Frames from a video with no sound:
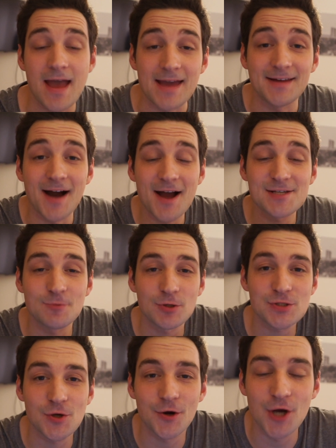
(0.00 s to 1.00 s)
Hey guys,
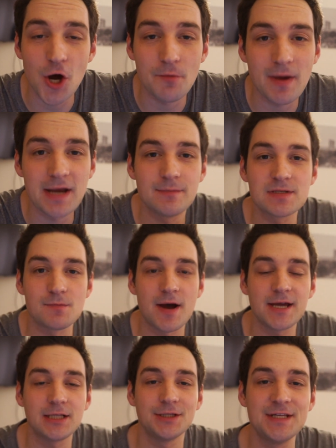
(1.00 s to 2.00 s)
what's going on? My name is Michael.